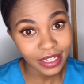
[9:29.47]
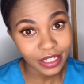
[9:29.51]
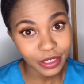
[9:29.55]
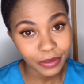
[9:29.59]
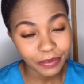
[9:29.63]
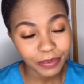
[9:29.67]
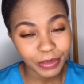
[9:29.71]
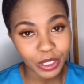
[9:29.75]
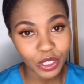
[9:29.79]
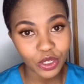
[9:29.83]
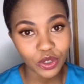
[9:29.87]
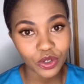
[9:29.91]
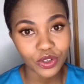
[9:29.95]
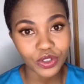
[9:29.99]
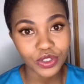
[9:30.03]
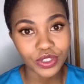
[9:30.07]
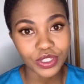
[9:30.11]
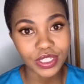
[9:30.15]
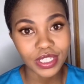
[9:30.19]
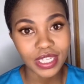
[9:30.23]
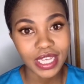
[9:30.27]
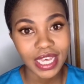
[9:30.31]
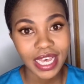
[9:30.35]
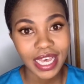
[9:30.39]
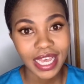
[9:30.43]
because
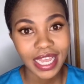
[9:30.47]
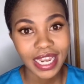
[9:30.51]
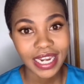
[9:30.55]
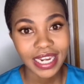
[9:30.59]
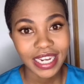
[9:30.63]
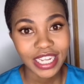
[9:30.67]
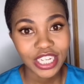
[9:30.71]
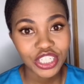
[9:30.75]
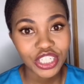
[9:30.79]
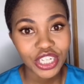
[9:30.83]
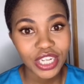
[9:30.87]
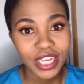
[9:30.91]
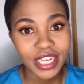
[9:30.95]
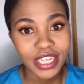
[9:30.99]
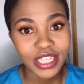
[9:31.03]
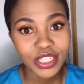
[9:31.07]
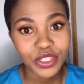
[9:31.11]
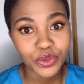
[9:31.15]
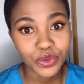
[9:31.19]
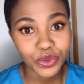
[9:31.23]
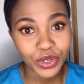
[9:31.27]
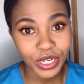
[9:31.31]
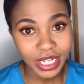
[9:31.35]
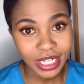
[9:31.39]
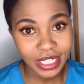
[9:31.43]
leisure is
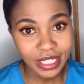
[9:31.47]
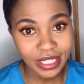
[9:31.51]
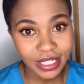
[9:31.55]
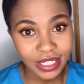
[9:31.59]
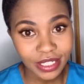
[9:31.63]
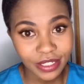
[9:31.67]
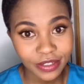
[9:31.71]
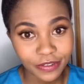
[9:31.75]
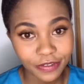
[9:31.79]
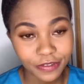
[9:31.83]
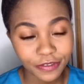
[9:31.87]
relative.